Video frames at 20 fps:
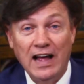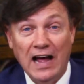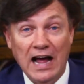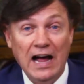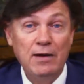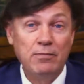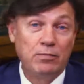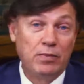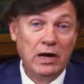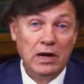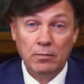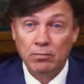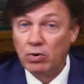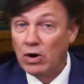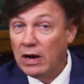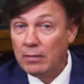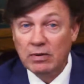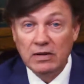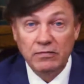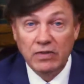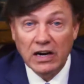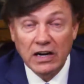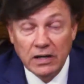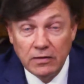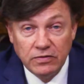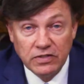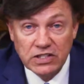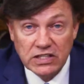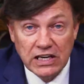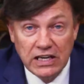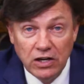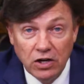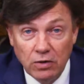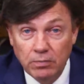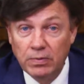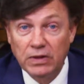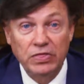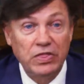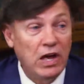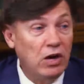I'm probably very
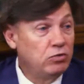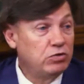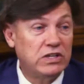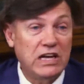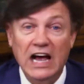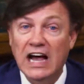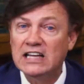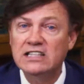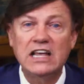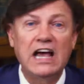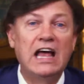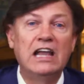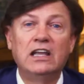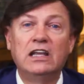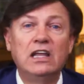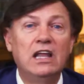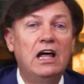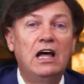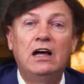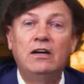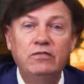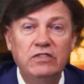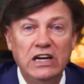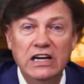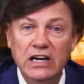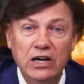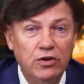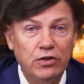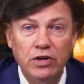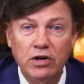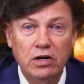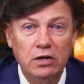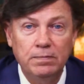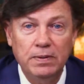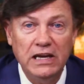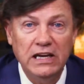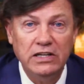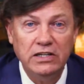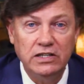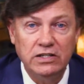skilled, but those guys, I love to hear their
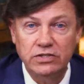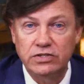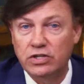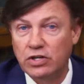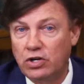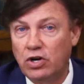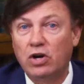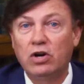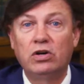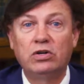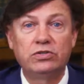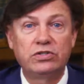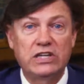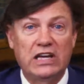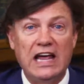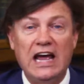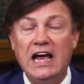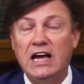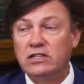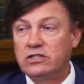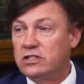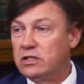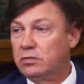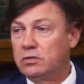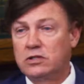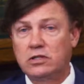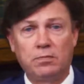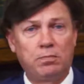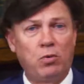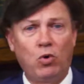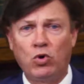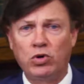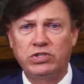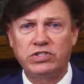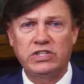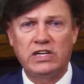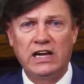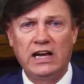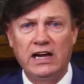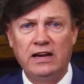opinions. The girls, the gals, the support
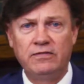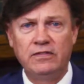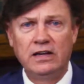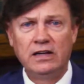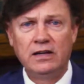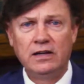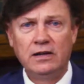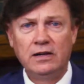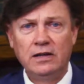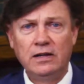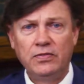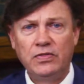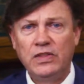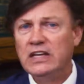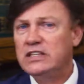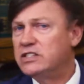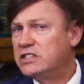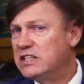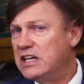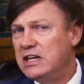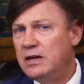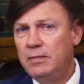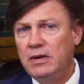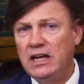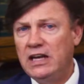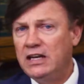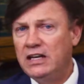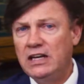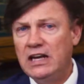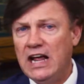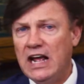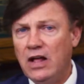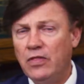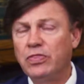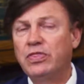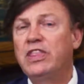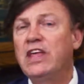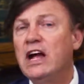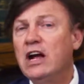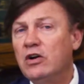staff, they see them in and out.
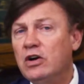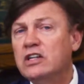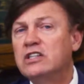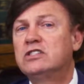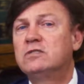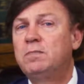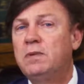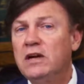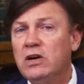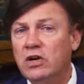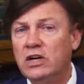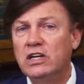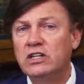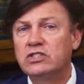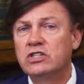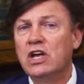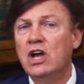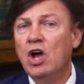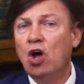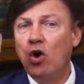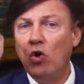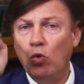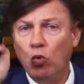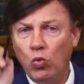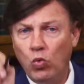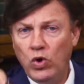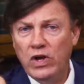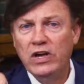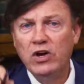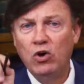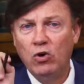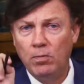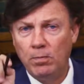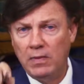Their experience will